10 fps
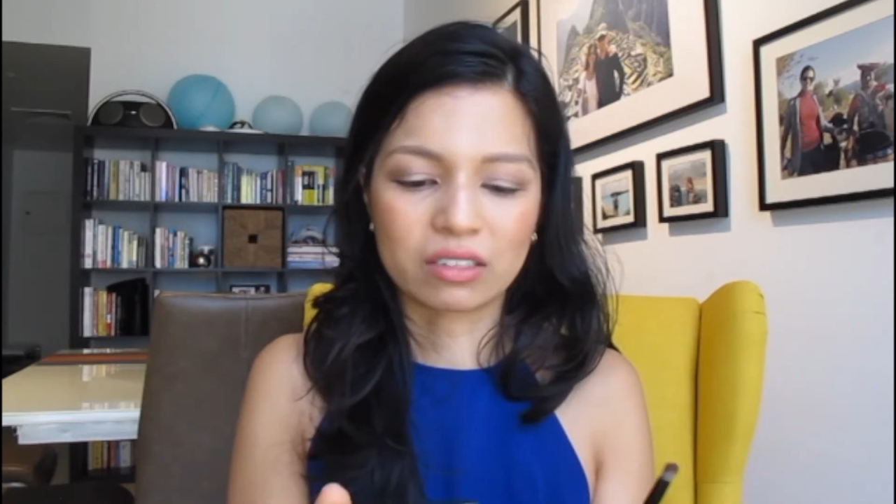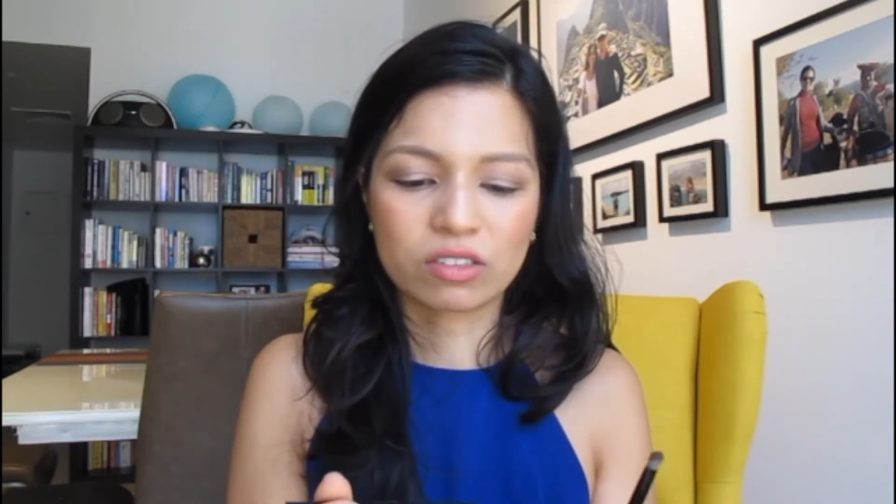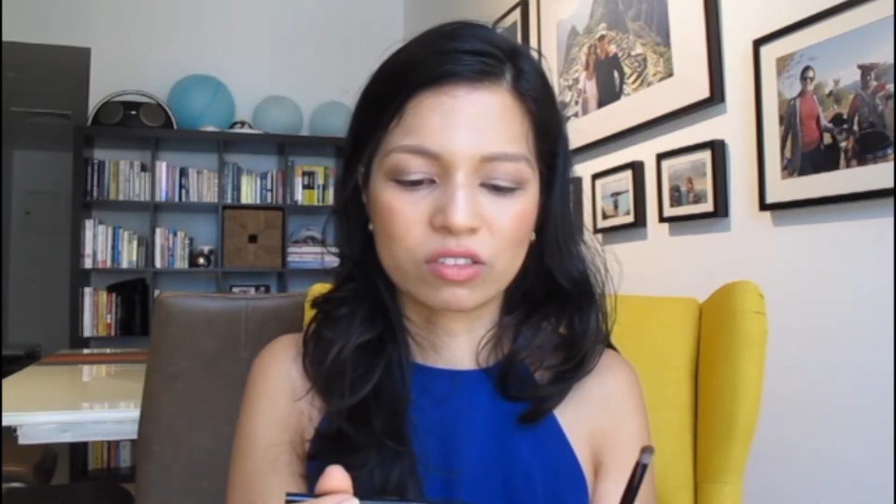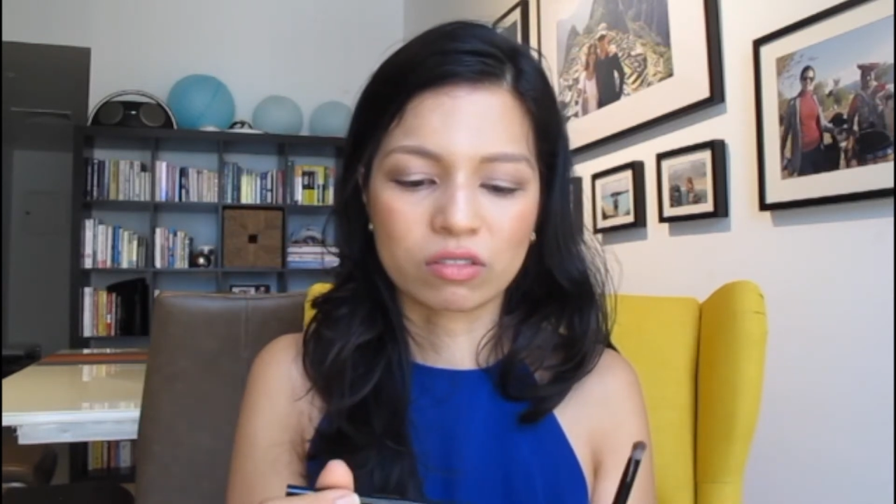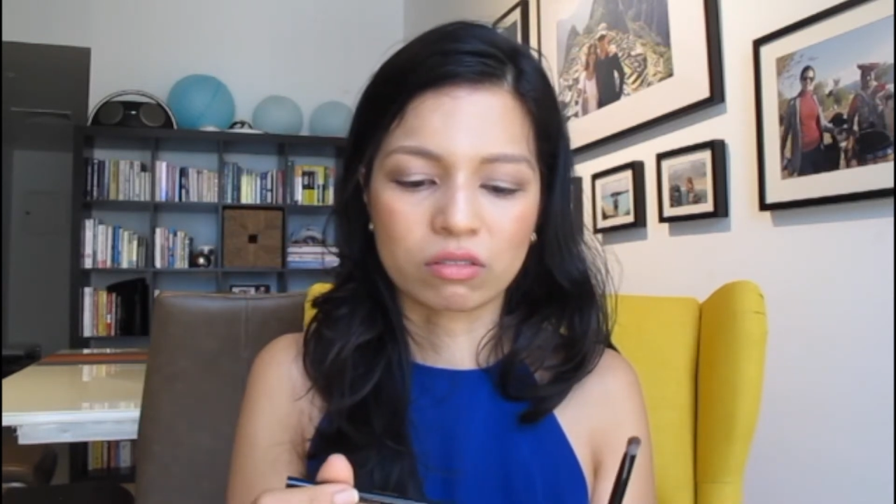
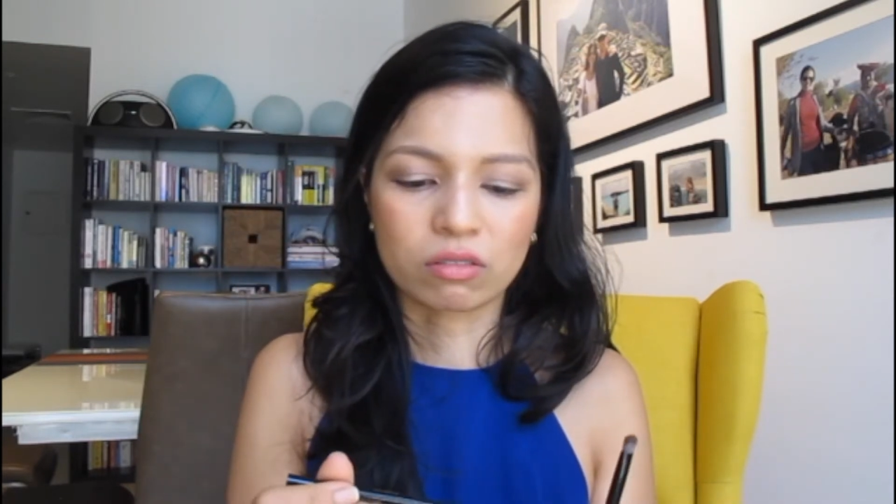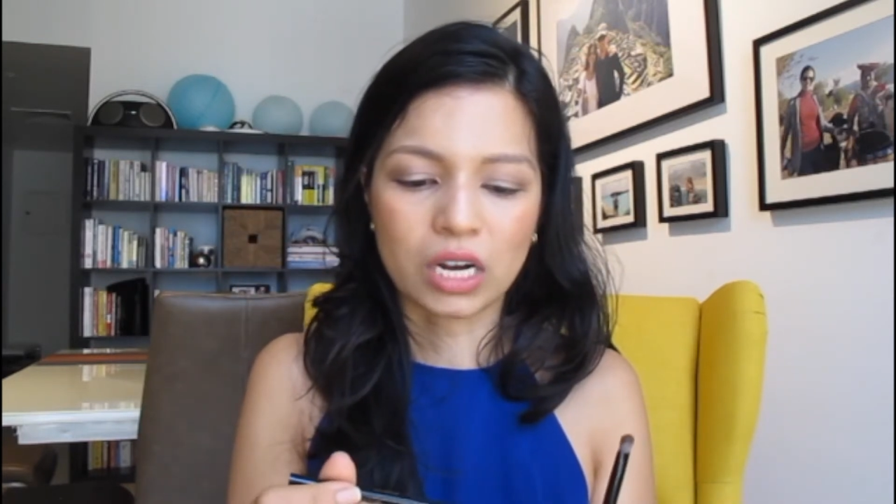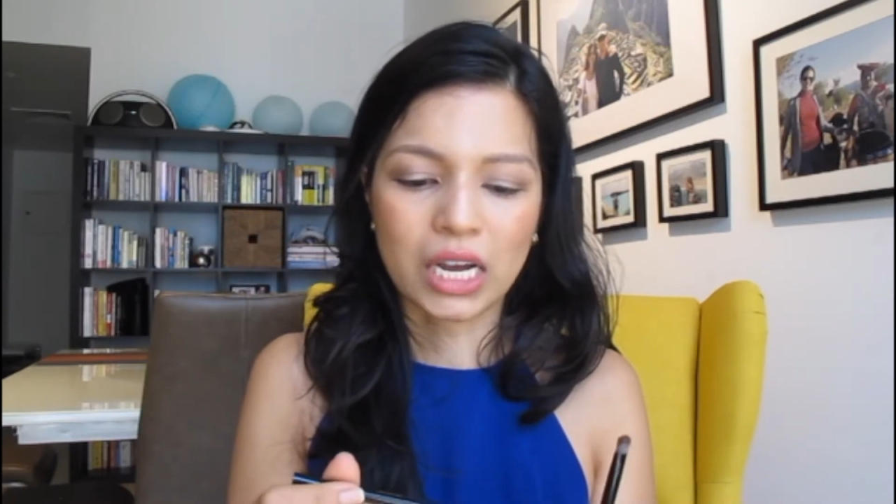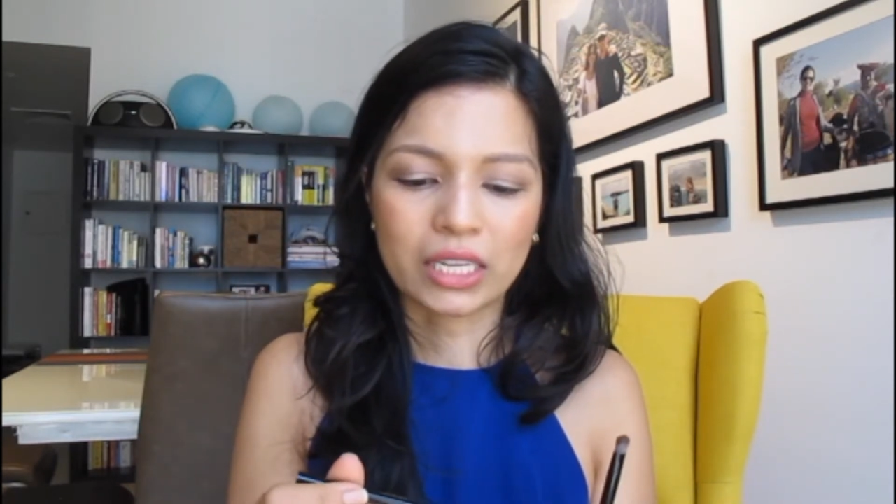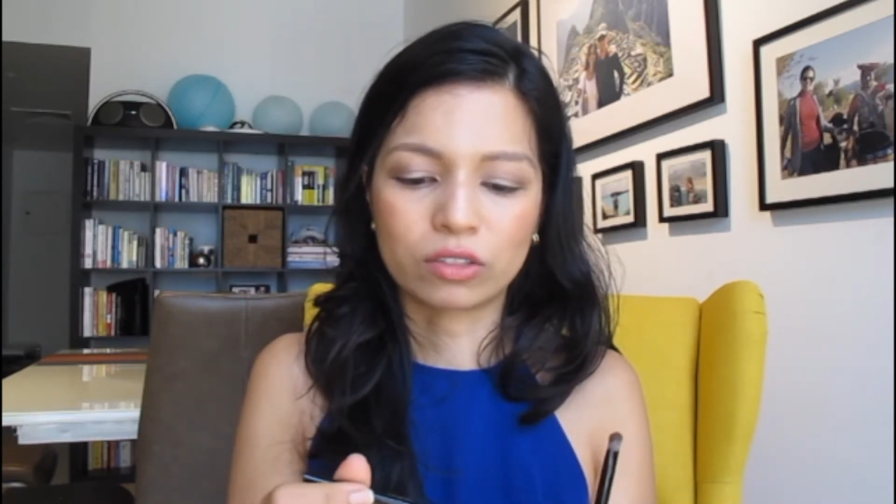So
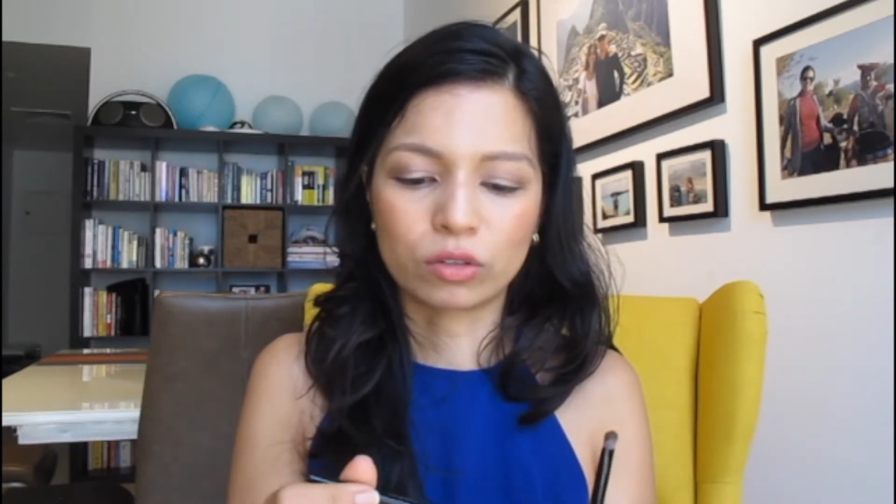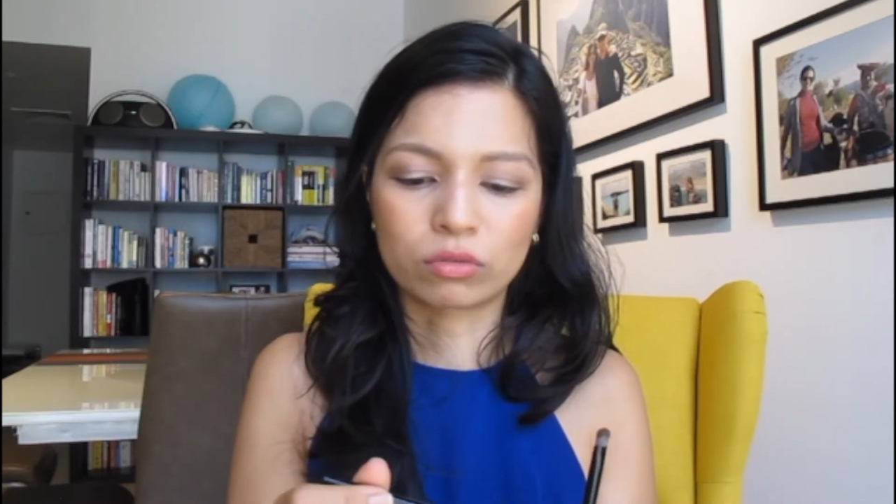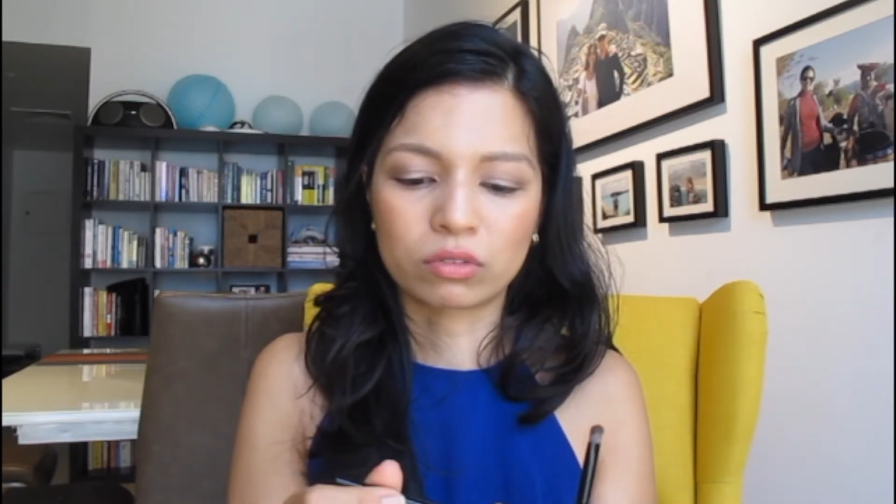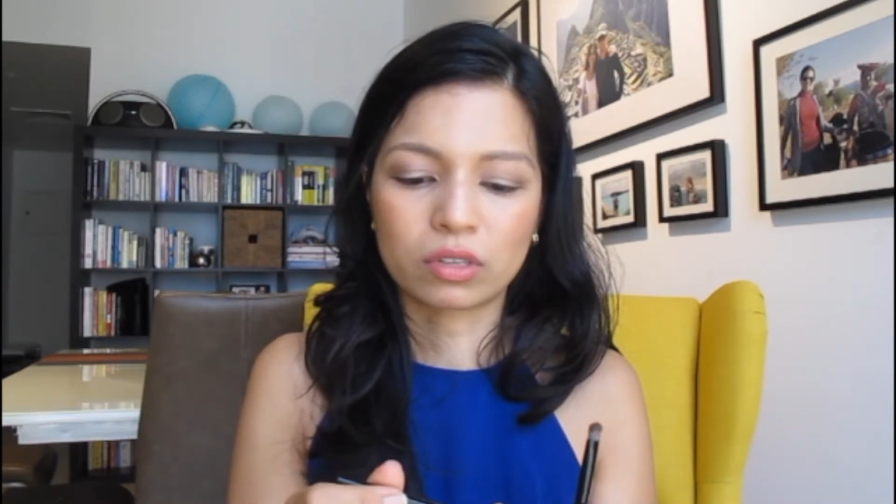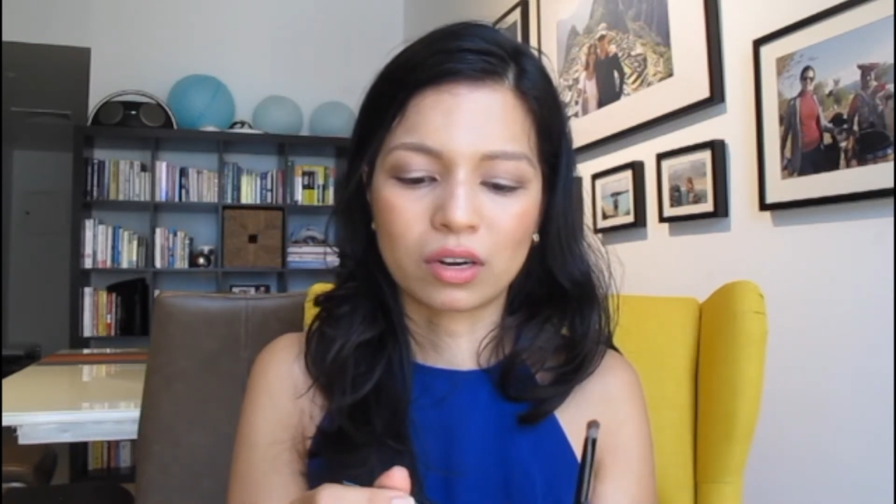I don't